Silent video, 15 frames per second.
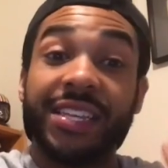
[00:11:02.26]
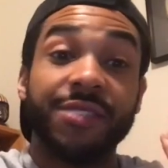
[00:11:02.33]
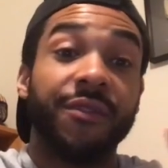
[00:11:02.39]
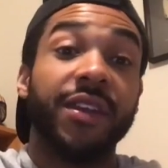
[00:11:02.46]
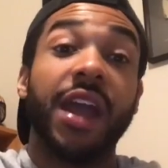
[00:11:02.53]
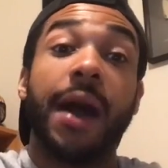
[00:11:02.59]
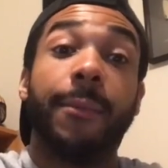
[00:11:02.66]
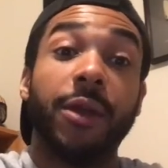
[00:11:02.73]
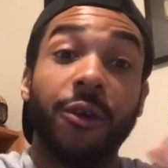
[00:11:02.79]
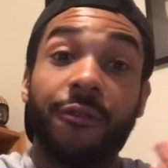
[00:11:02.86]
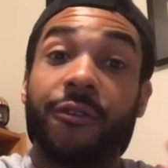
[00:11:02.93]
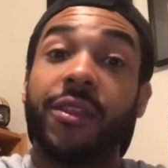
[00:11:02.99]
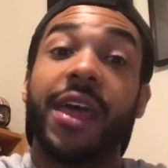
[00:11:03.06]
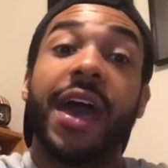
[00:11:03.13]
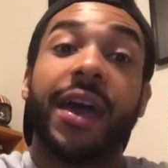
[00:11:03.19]
is phenomenal
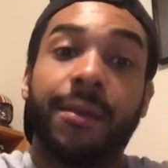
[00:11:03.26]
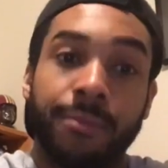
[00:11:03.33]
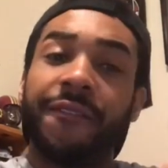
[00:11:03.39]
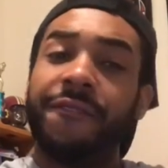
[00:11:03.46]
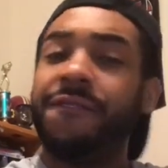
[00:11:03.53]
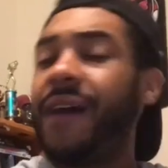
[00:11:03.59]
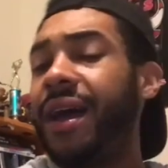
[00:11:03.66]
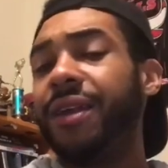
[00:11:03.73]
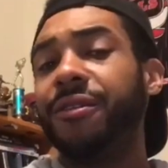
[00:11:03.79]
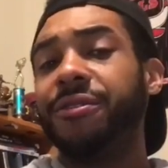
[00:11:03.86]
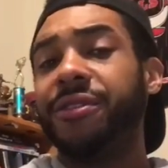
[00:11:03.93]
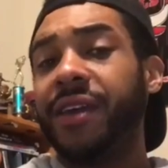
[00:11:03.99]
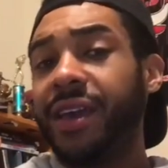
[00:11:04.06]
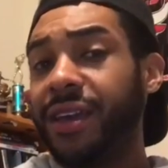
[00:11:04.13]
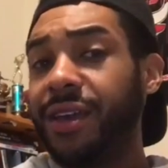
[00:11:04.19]
for that. Final
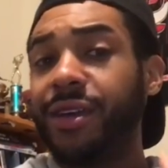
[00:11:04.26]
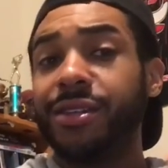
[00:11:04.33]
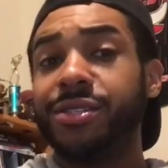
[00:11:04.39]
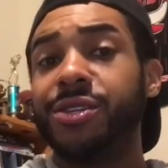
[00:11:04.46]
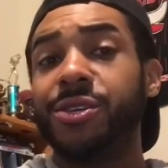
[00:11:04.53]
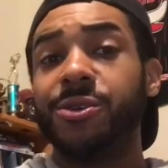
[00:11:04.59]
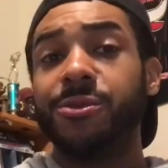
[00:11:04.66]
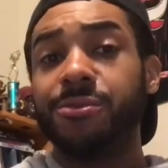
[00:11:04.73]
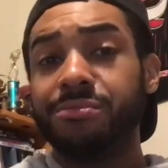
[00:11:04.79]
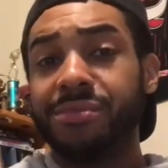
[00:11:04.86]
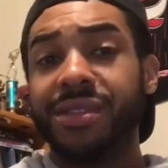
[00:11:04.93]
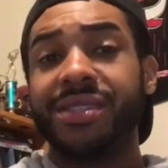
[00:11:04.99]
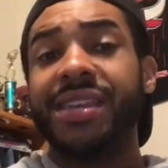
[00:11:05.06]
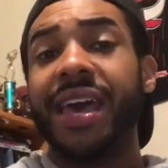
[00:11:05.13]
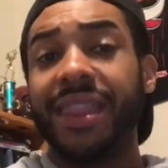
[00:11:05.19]
thing you can do,
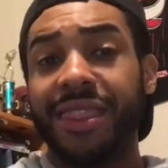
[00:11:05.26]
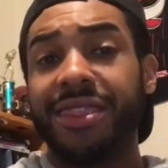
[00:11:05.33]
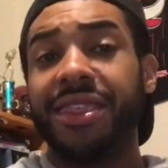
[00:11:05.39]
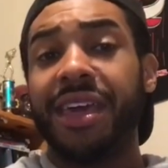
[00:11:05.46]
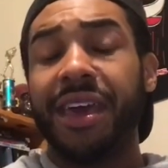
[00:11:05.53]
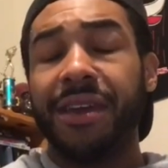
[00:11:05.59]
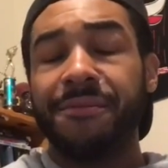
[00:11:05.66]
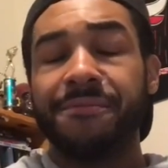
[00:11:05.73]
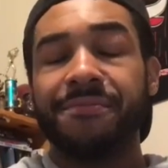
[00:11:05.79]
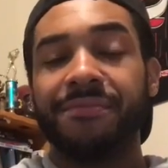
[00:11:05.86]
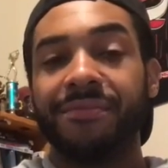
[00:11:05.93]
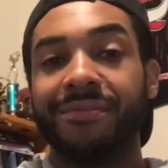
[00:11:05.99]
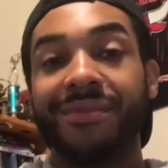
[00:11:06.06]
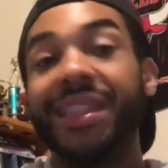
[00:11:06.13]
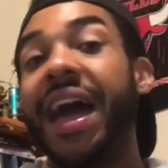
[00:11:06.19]
the 10th thing,
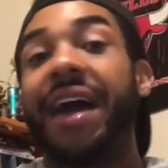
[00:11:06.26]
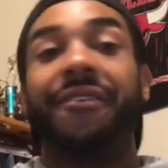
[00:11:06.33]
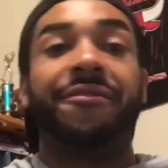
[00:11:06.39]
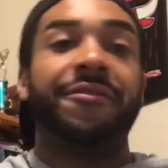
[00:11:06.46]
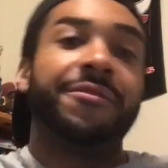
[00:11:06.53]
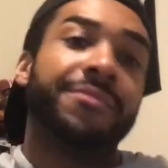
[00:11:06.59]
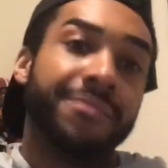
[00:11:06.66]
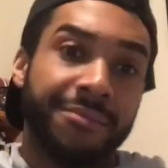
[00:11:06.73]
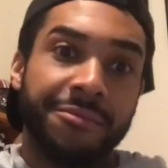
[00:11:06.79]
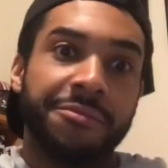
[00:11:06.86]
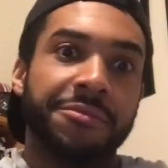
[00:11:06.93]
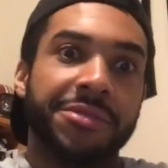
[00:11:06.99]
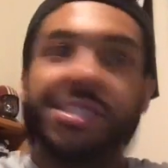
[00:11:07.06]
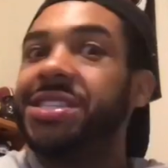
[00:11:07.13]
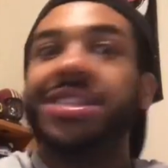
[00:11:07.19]
laugh.
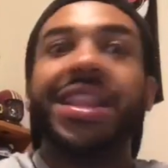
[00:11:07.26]
Just